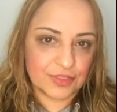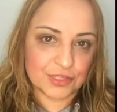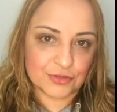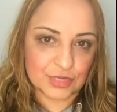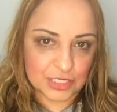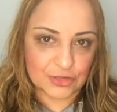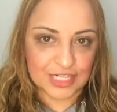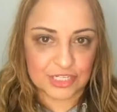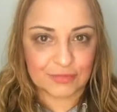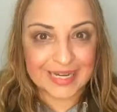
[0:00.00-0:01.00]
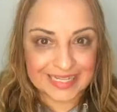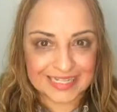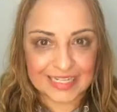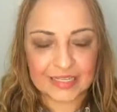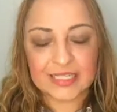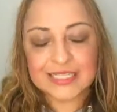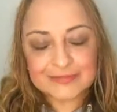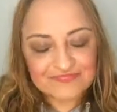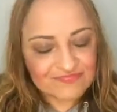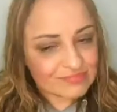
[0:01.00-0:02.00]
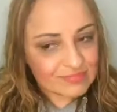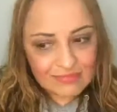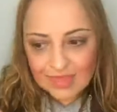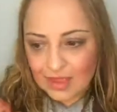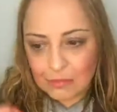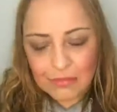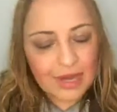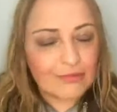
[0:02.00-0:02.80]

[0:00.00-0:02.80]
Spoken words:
with attraction marketing, my